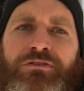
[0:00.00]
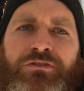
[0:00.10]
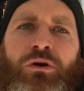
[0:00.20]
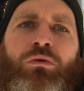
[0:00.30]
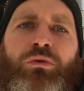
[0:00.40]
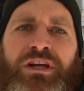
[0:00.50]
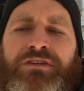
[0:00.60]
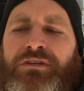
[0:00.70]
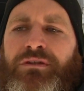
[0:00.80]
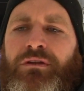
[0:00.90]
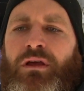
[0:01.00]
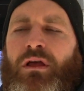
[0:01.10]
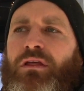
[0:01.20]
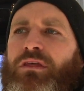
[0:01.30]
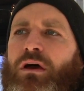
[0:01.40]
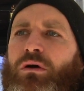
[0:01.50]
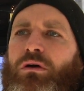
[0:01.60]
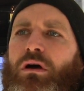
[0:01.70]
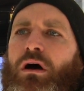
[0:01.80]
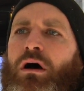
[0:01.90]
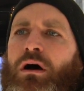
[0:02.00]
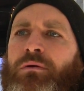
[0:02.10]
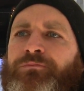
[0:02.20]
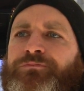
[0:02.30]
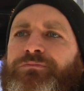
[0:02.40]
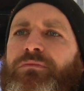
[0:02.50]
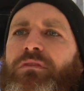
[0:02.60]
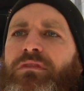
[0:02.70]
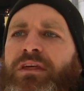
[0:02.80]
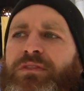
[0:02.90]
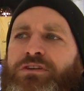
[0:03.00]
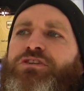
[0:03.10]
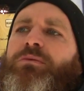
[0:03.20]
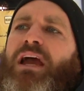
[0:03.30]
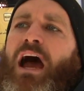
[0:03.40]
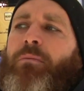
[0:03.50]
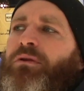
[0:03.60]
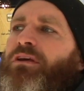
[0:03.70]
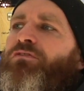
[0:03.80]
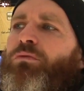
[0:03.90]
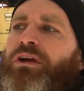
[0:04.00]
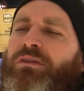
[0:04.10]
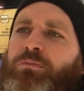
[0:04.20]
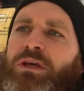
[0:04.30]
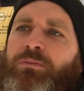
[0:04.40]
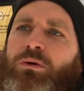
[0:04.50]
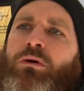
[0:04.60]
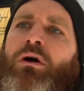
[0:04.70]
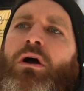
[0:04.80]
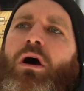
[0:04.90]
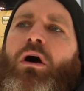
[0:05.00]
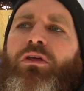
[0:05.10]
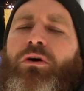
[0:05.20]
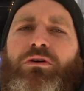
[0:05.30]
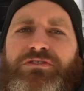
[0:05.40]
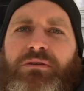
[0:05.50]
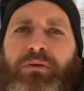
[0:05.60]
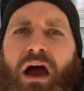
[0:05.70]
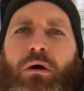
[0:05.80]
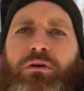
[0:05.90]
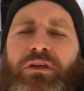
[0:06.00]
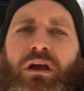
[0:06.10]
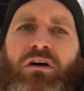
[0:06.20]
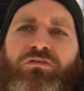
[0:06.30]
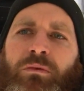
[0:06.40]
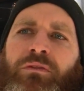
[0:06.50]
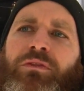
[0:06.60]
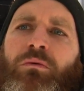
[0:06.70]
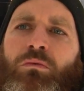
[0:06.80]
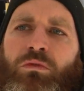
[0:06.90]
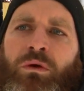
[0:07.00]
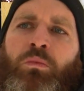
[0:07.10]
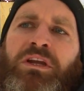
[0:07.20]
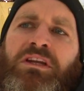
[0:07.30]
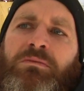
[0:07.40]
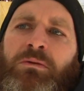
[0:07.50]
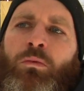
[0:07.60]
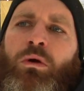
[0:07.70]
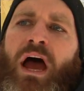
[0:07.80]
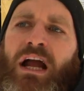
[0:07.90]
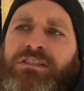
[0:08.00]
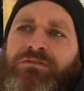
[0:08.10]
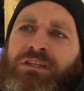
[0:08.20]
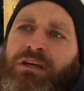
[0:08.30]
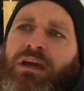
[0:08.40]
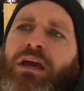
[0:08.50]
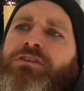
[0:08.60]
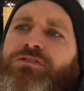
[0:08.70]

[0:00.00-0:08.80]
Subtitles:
There's no reason that this should be happening. If we, the people, are those that power the government, then we need to be more actively engaged.